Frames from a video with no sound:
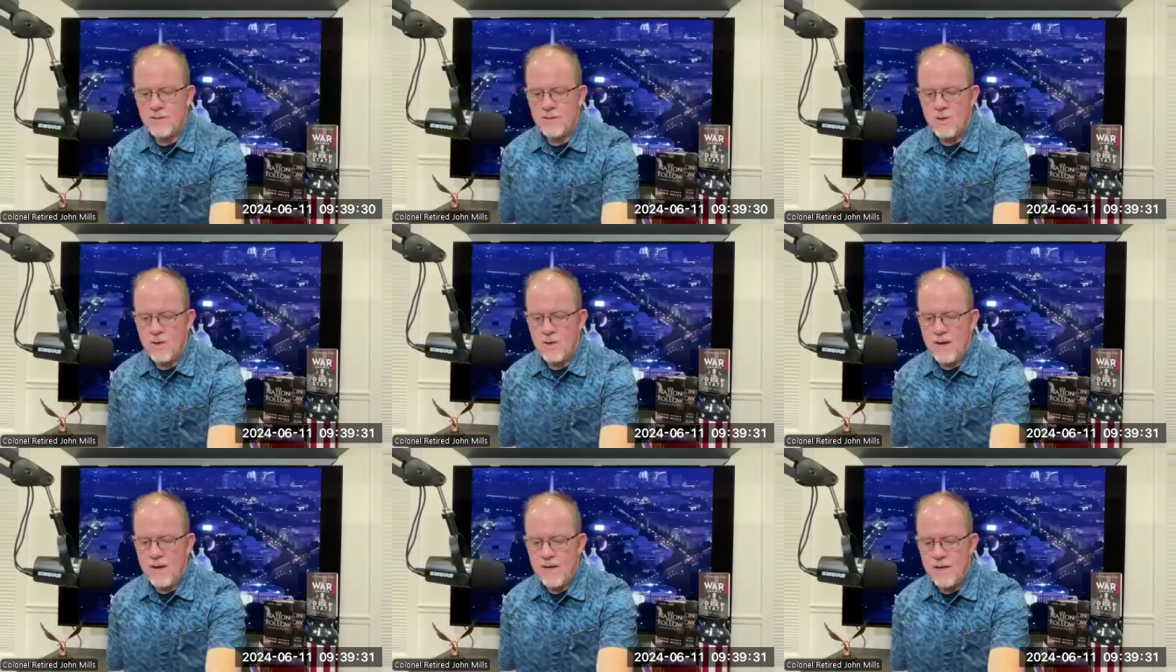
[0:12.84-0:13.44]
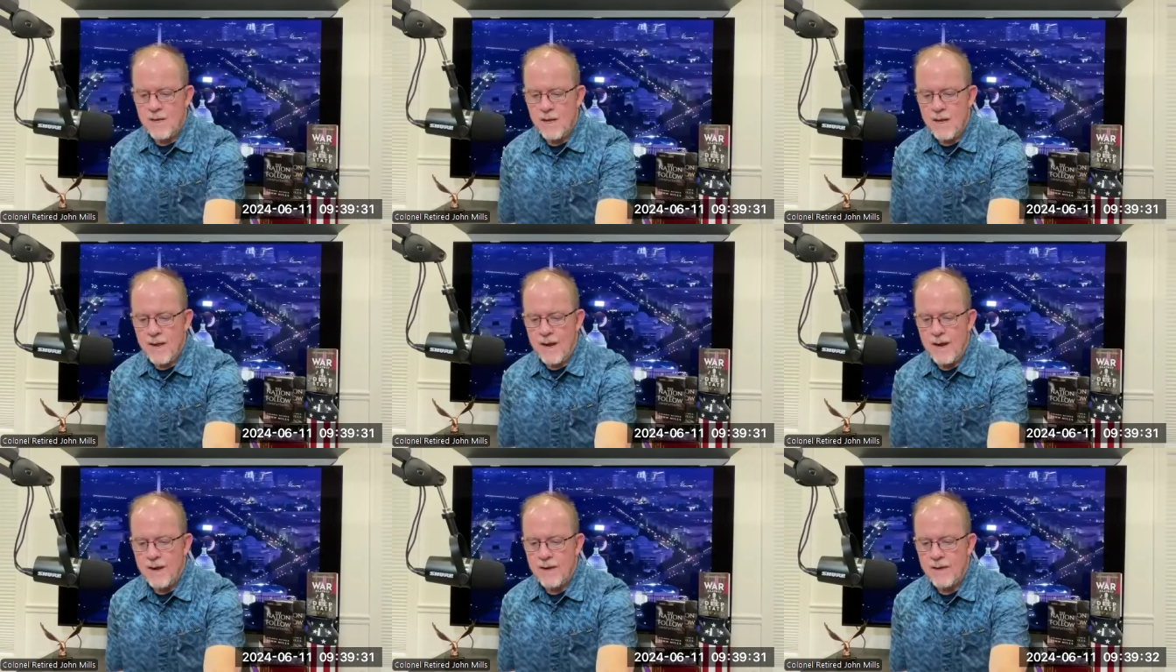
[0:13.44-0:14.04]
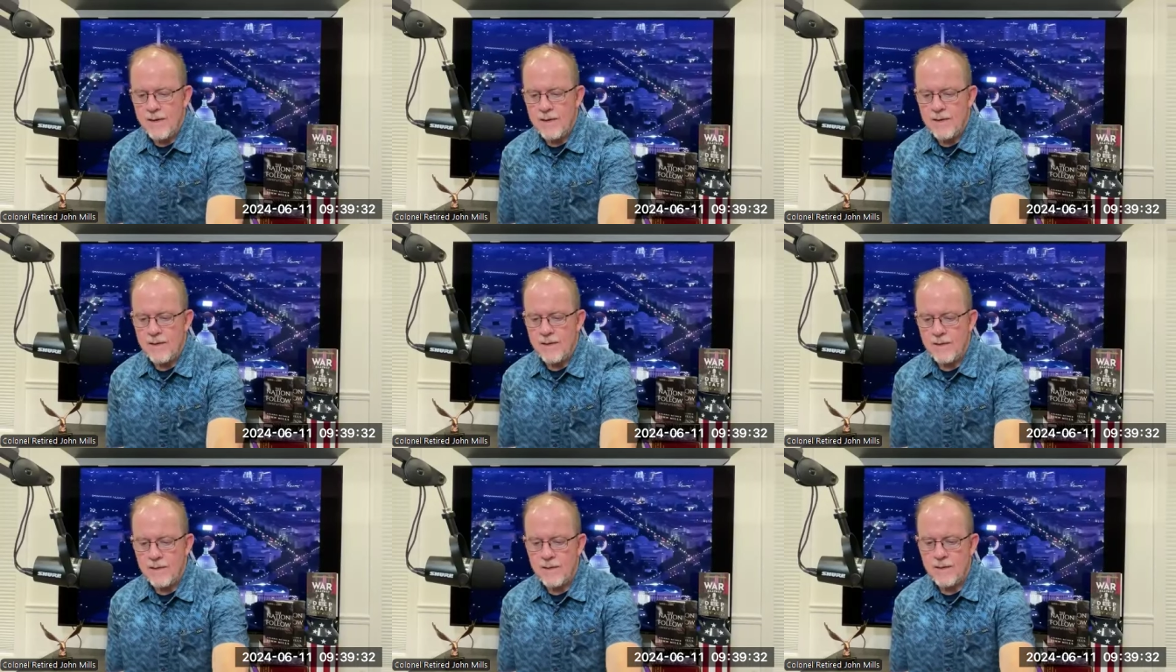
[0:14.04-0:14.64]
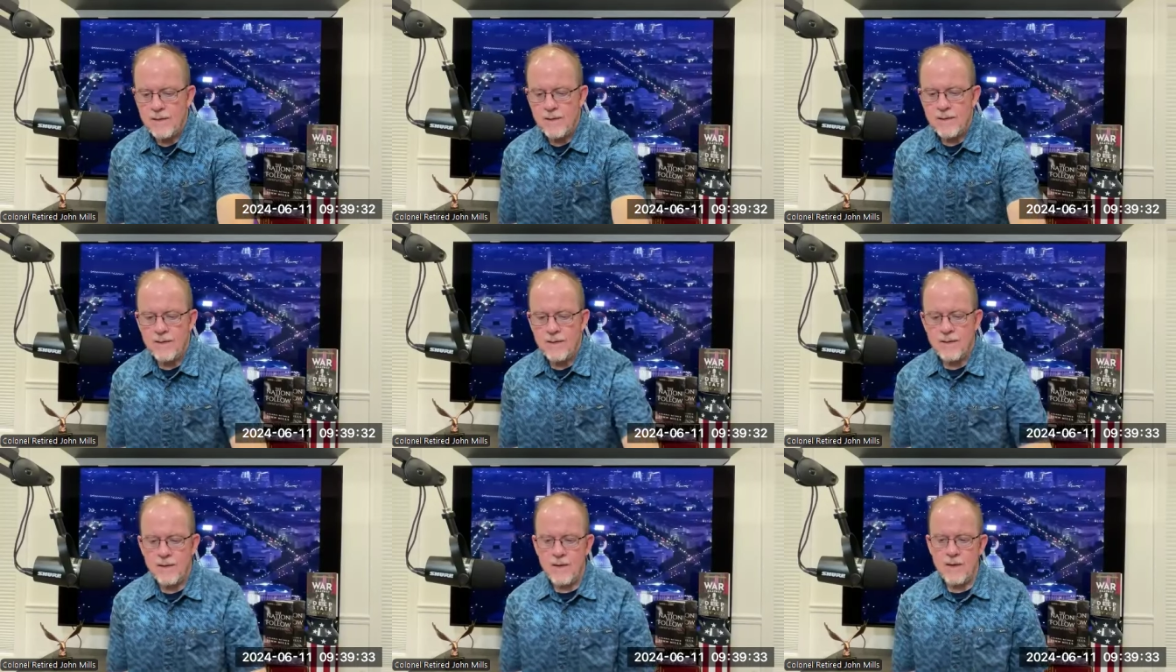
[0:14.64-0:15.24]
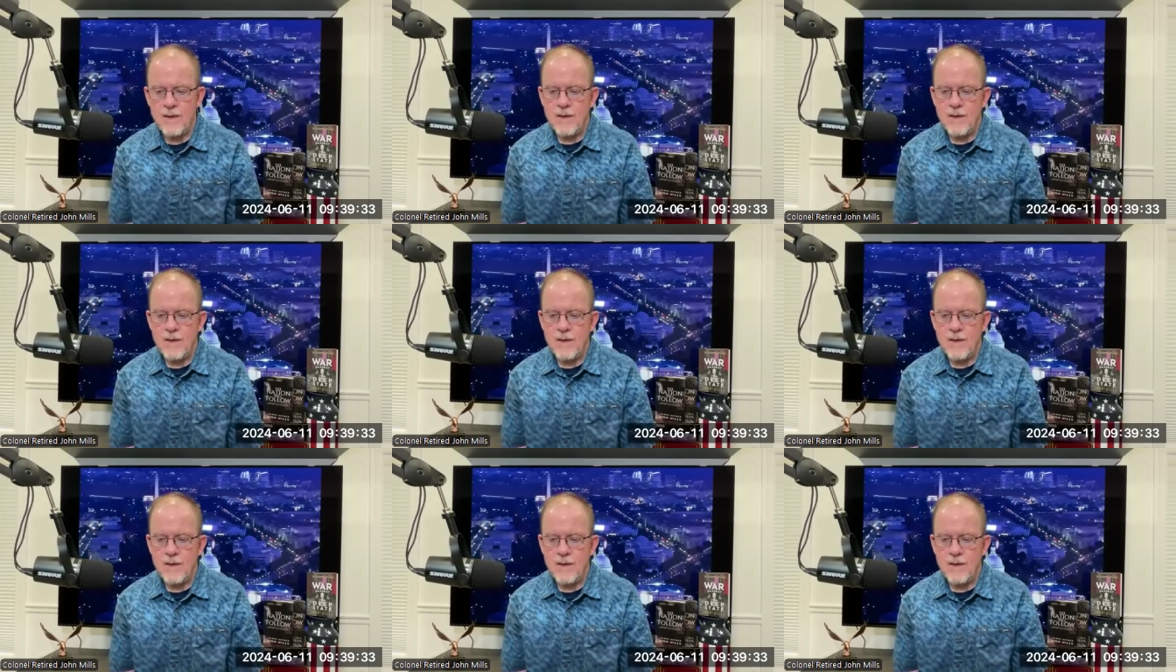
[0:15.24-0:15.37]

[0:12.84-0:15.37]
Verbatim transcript: okay. Good. So we are uh,